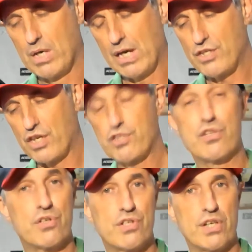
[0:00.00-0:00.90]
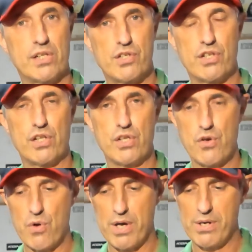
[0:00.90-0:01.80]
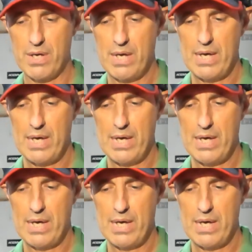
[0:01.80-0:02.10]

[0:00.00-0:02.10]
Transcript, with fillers: adjuster solenoid.